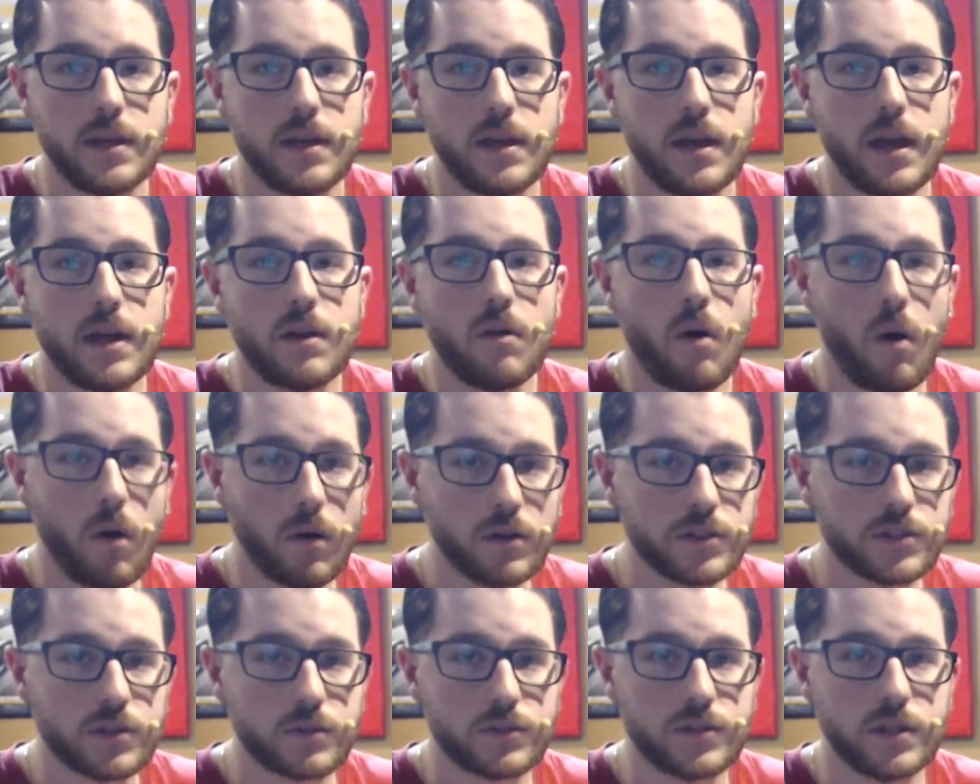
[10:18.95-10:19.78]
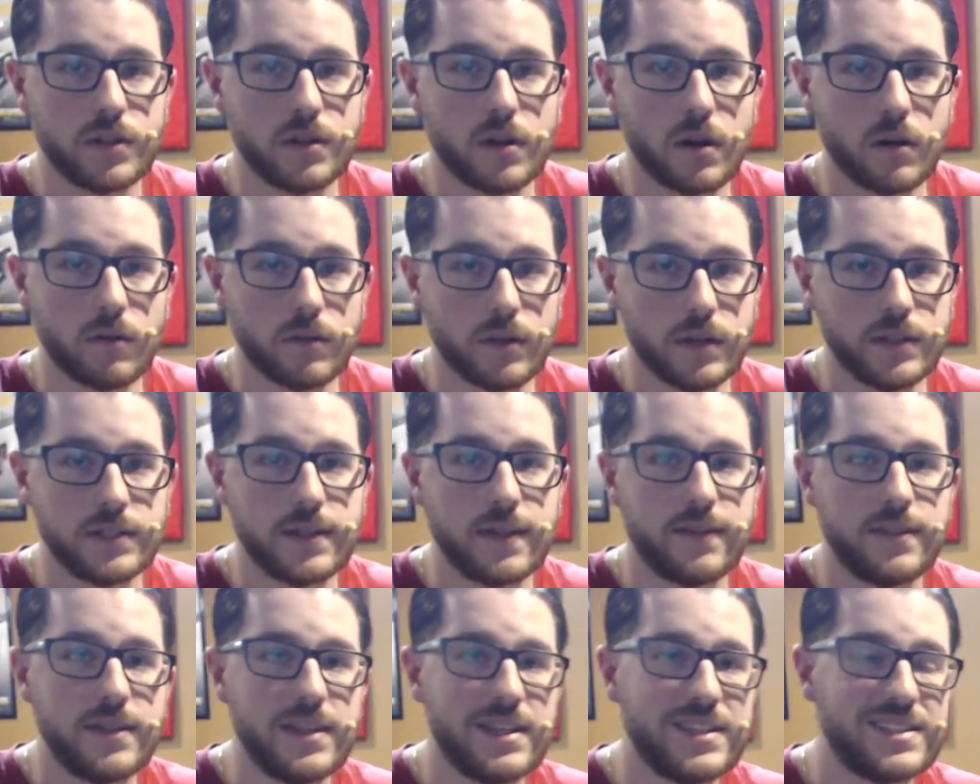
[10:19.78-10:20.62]
And also to note is
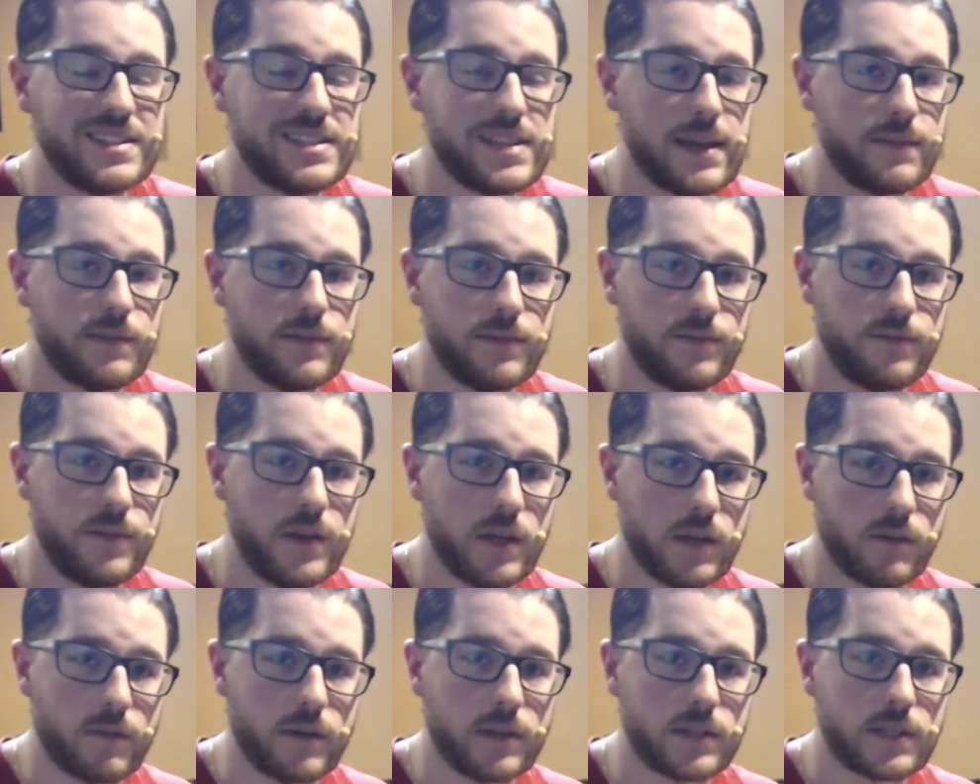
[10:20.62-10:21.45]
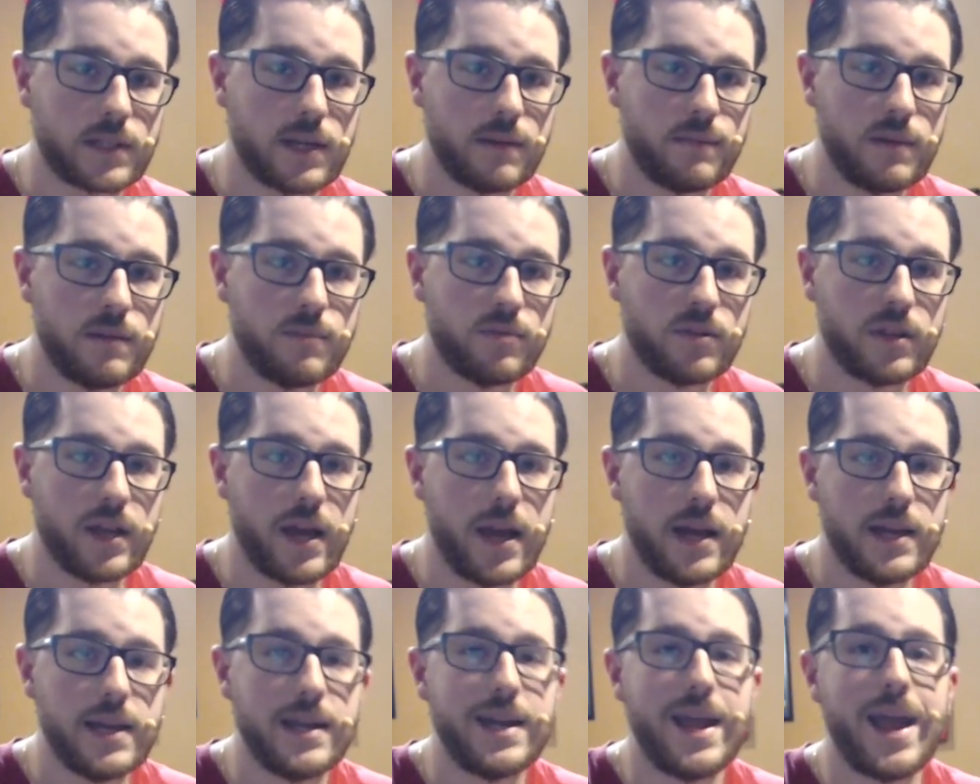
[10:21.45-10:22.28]
that these 7 fingerings can be
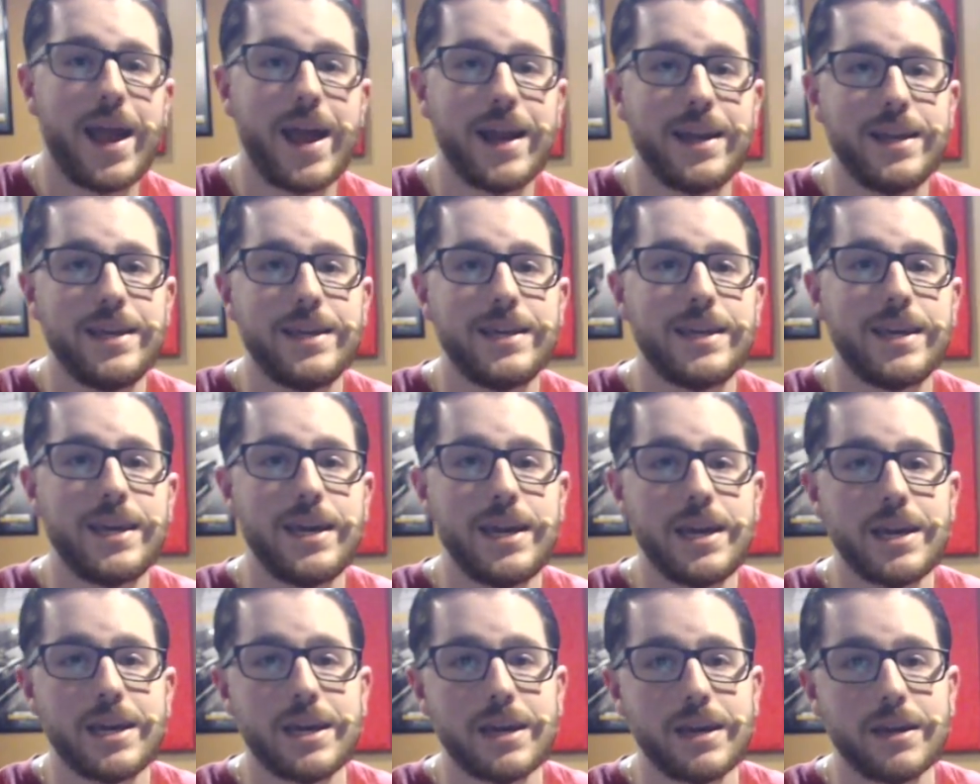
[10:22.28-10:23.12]
played in any key.